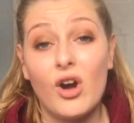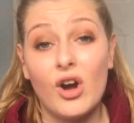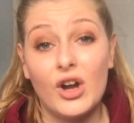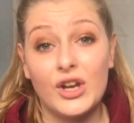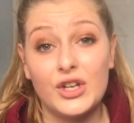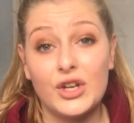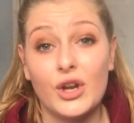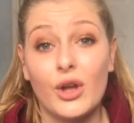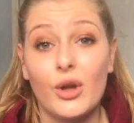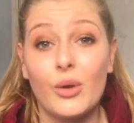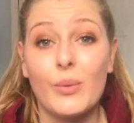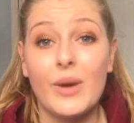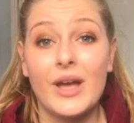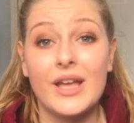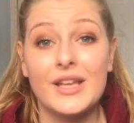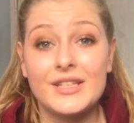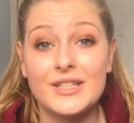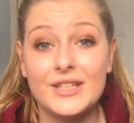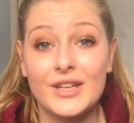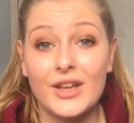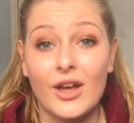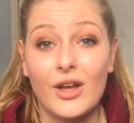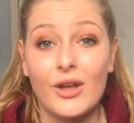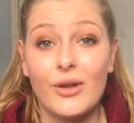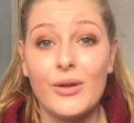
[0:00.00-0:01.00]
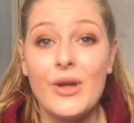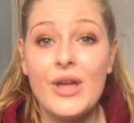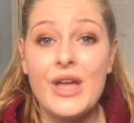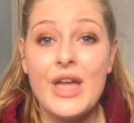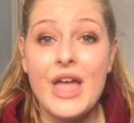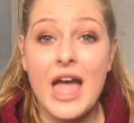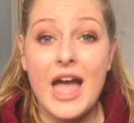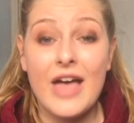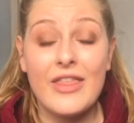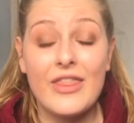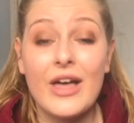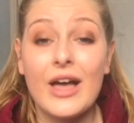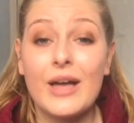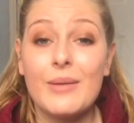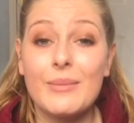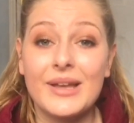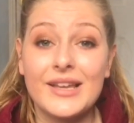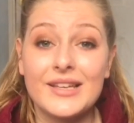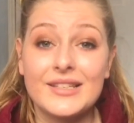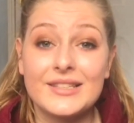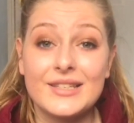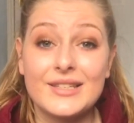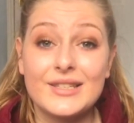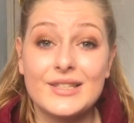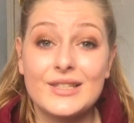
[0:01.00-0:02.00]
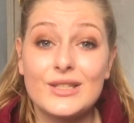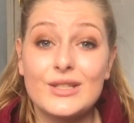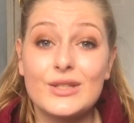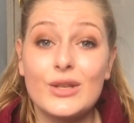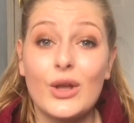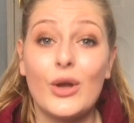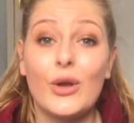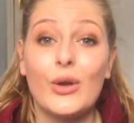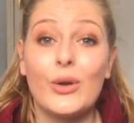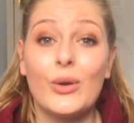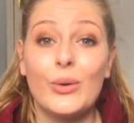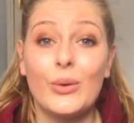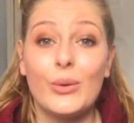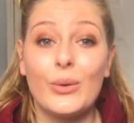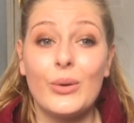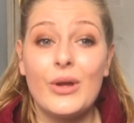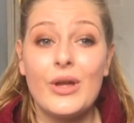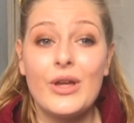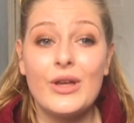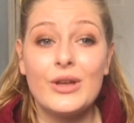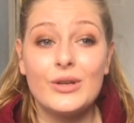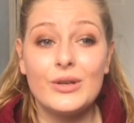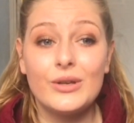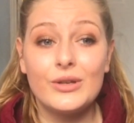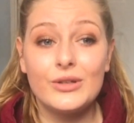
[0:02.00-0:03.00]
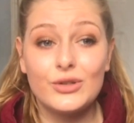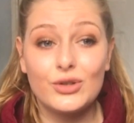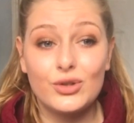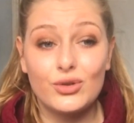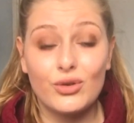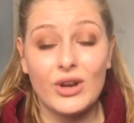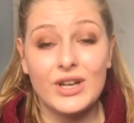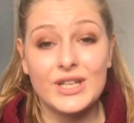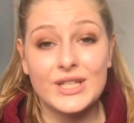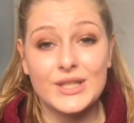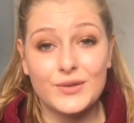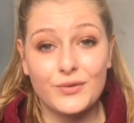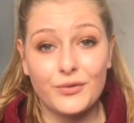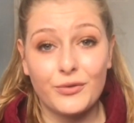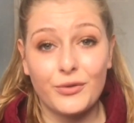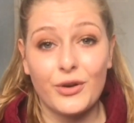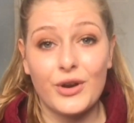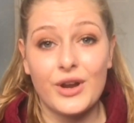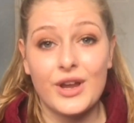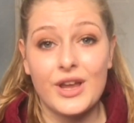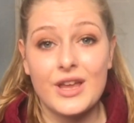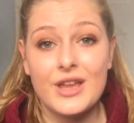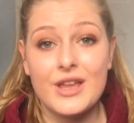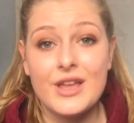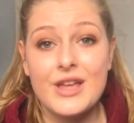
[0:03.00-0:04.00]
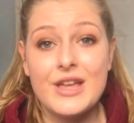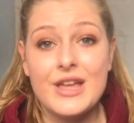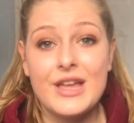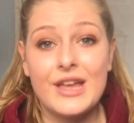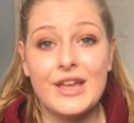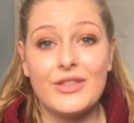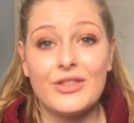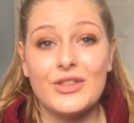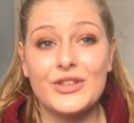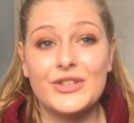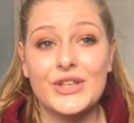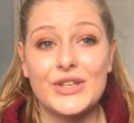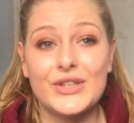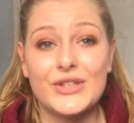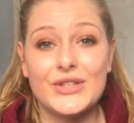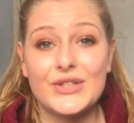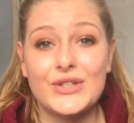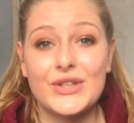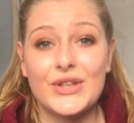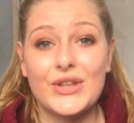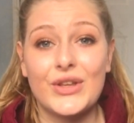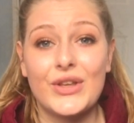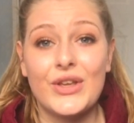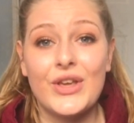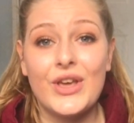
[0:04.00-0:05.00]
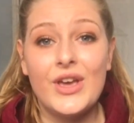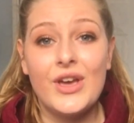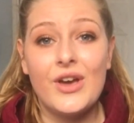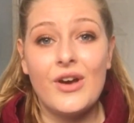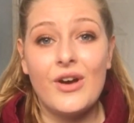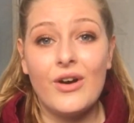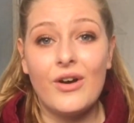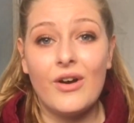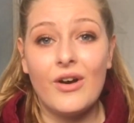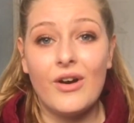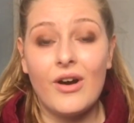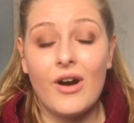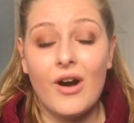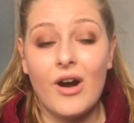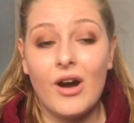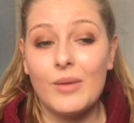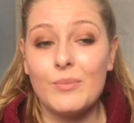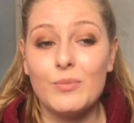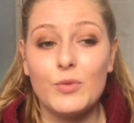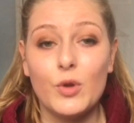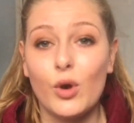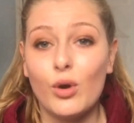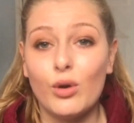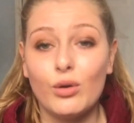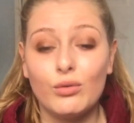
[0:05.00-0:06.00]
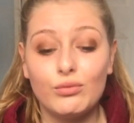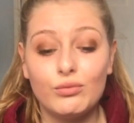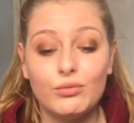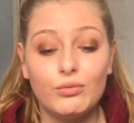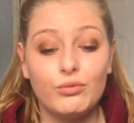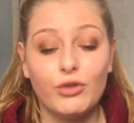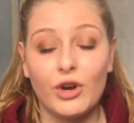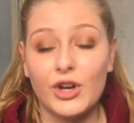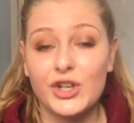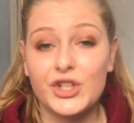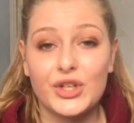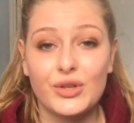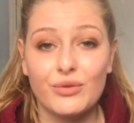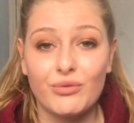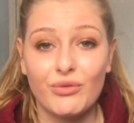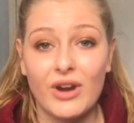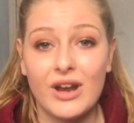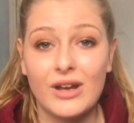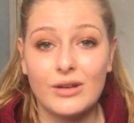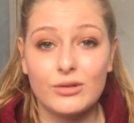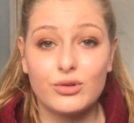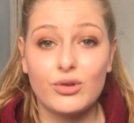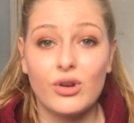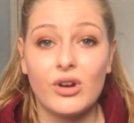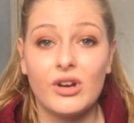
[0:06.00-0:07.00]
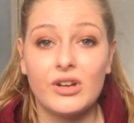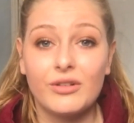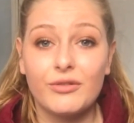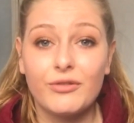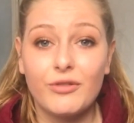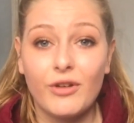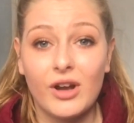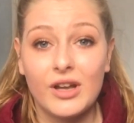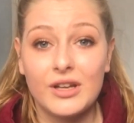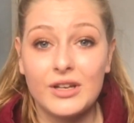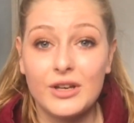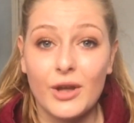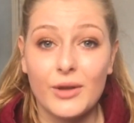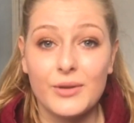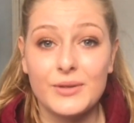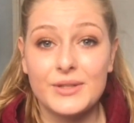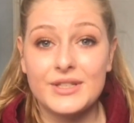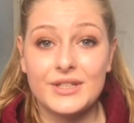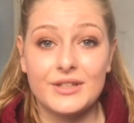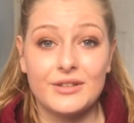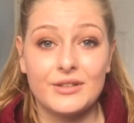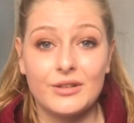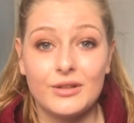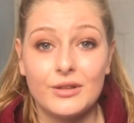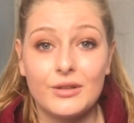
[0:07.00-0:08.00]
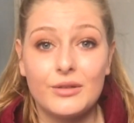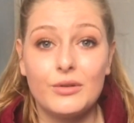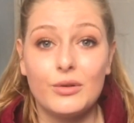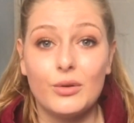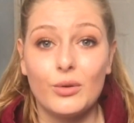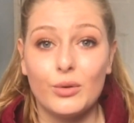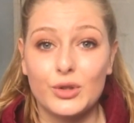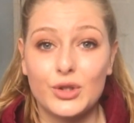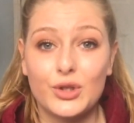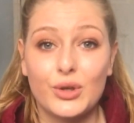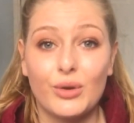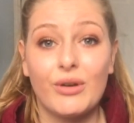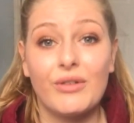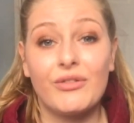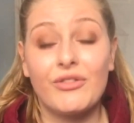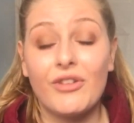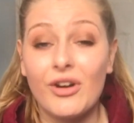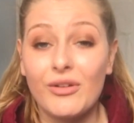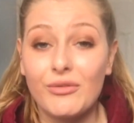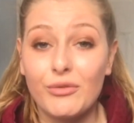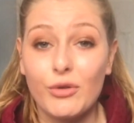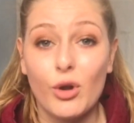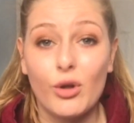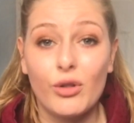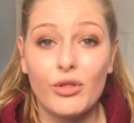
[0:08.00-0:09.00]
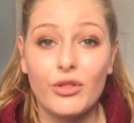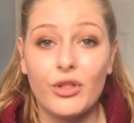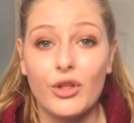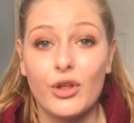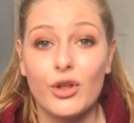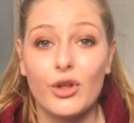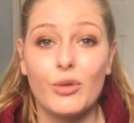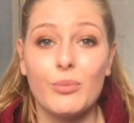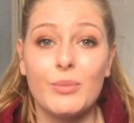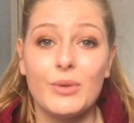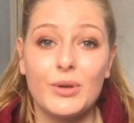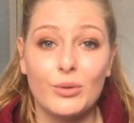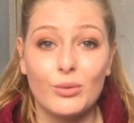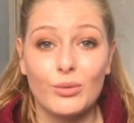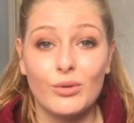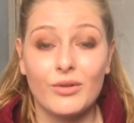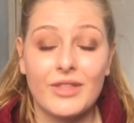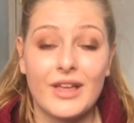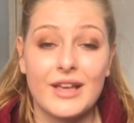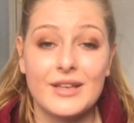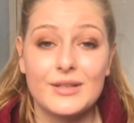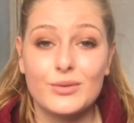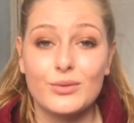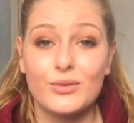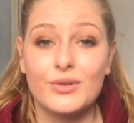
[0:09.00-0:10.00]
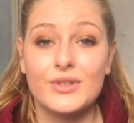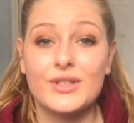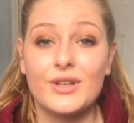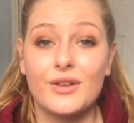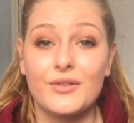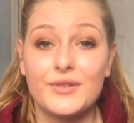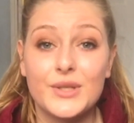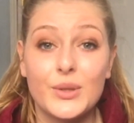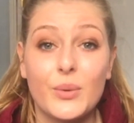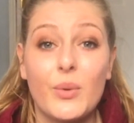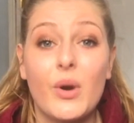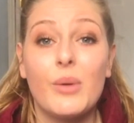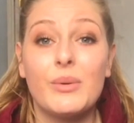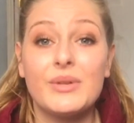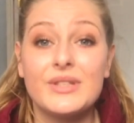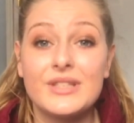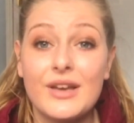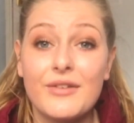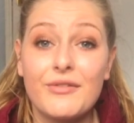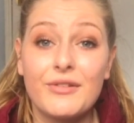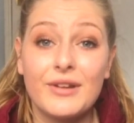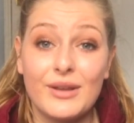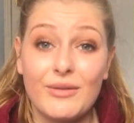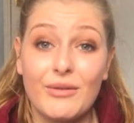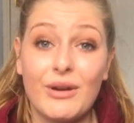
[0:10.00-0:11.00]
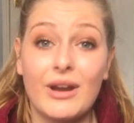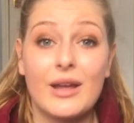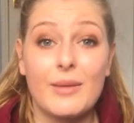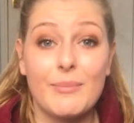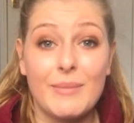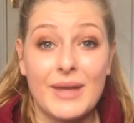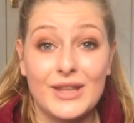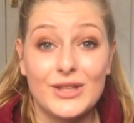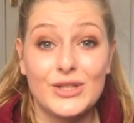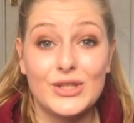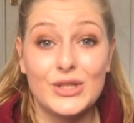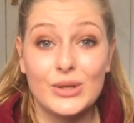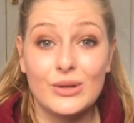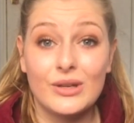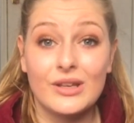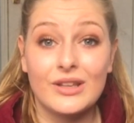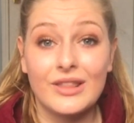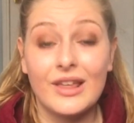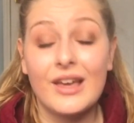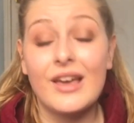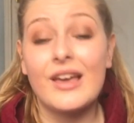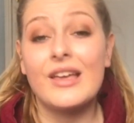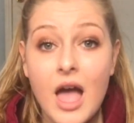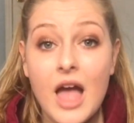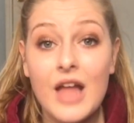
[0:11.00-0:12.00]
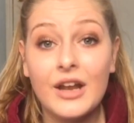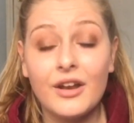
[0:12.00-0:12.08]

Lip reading: I know where to go, and that makes it so stress-free in the sense that I'm not rushing around trying to find notes and not sure if I've got them and all of that sort of stuff, so I would definitely recommend doing that.